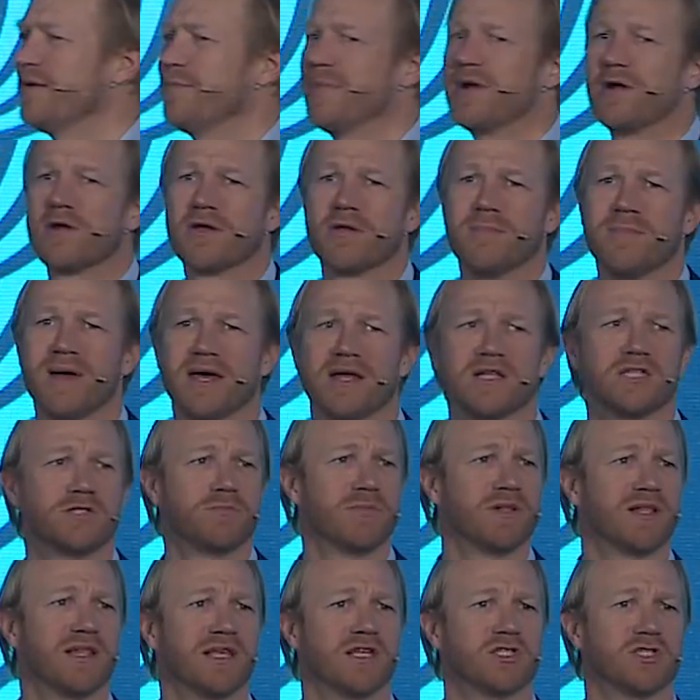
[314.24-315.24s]
American
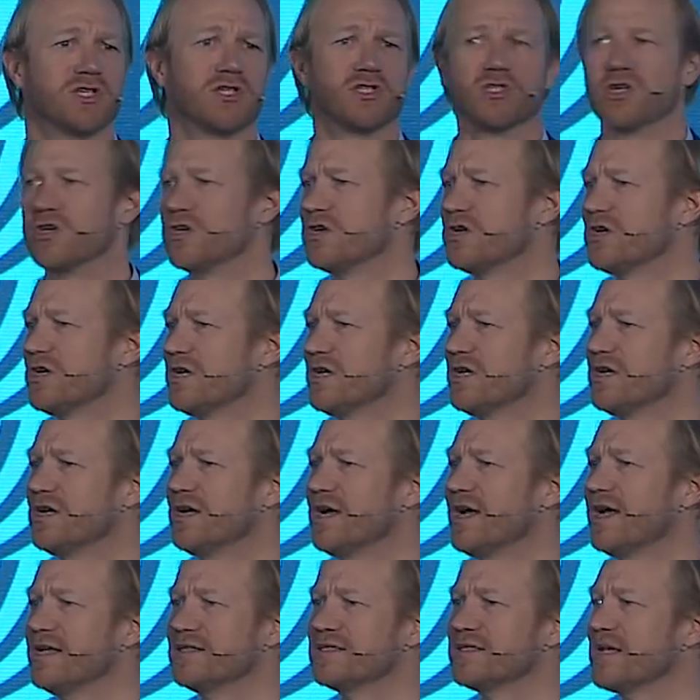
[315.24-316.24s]
management literature?
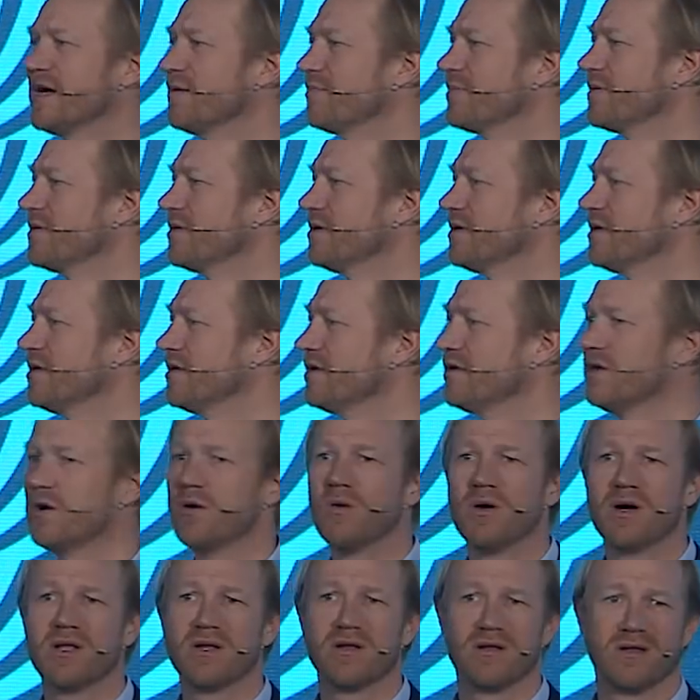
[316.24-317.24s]
Hands up. No
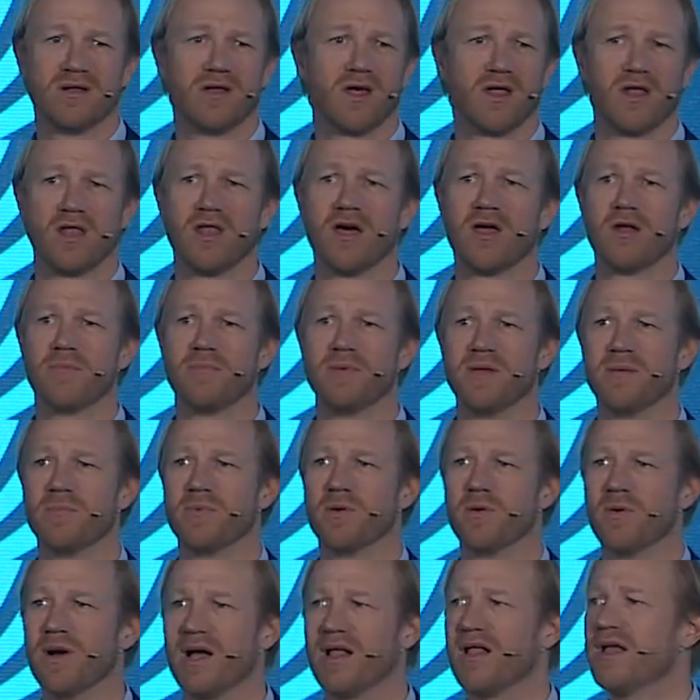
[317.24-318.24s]
one? Not a lot of
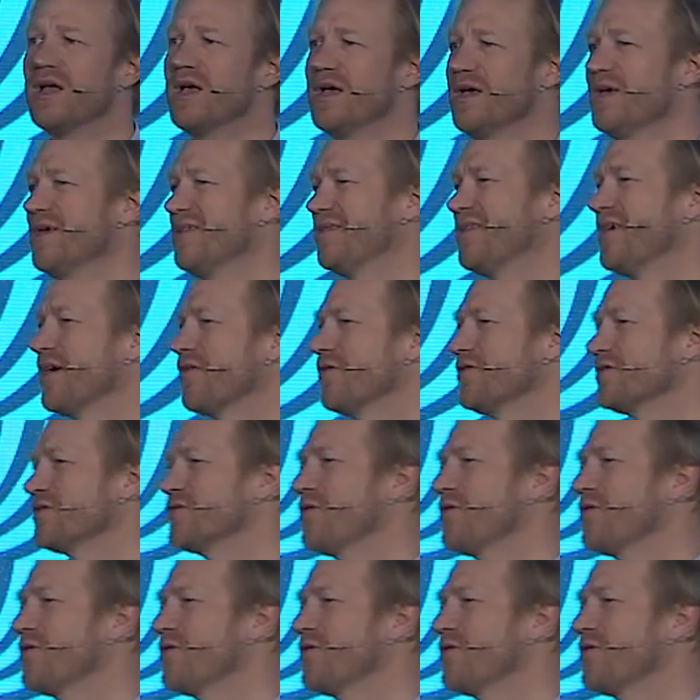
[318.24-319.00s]
people. Well, the others